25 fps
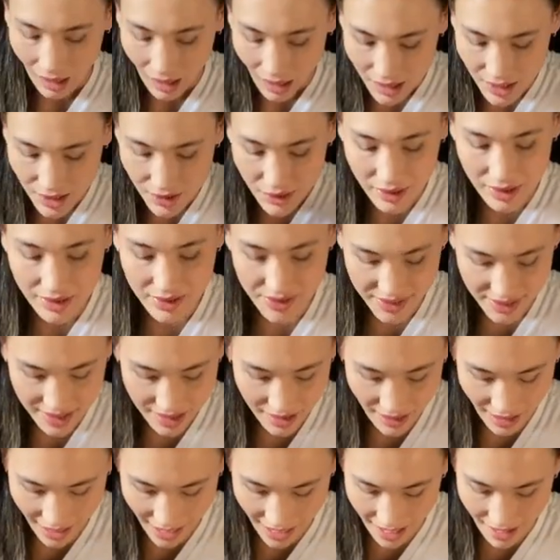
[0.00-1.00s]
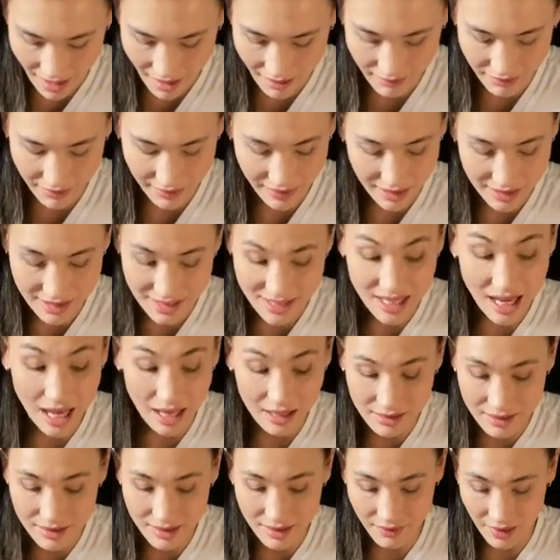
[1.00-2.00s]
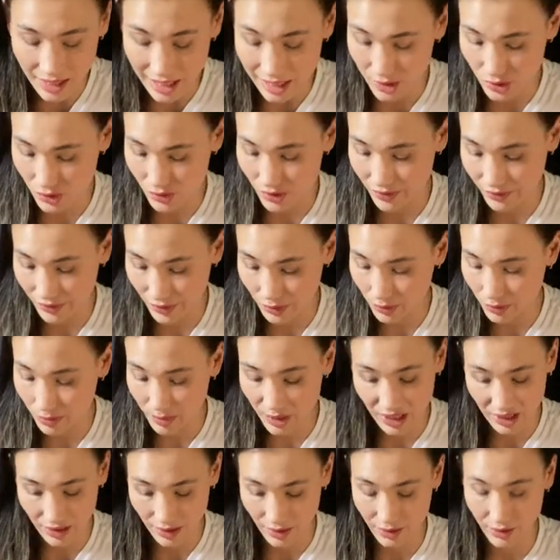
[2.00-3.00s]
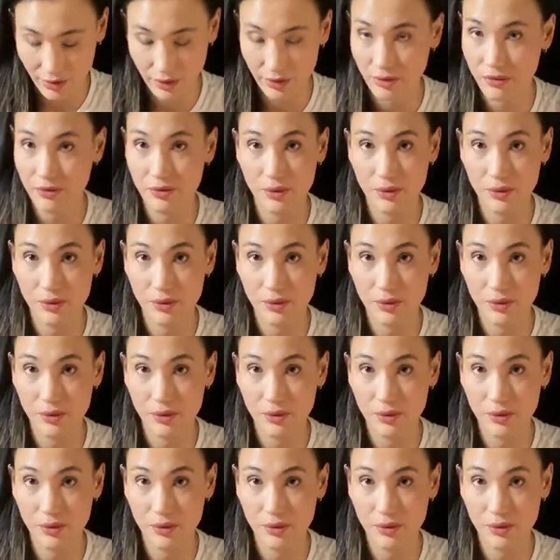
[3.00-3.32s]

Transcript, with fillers: And you can see I have tons of extra room here